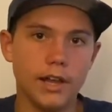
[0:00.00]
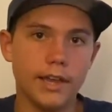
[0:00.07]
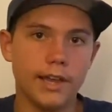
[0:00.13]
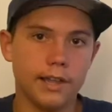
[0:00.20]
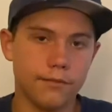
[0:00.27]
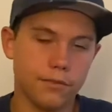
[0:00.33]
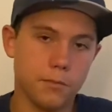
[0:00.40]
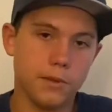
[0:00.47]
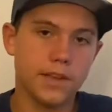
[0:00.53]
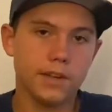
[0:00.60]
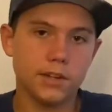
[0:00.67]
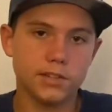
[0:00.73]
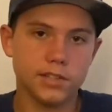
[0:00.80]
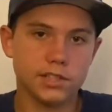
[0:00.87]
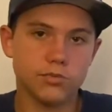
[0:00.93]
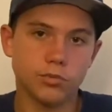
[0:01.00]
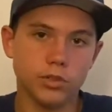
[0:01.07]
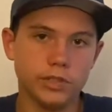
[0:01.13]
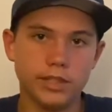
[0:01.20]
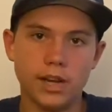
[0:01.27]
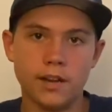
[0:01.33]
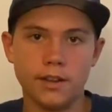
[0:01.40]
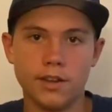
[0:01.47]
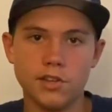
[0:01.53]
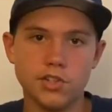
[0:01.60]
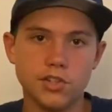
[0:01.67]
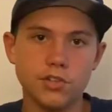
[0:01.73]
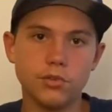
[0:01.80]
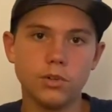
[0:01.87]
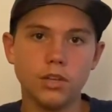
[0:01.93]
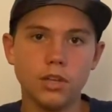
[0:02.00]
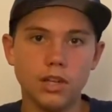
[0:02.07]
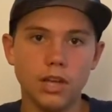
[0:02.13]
And for beginners, that's really not an issue.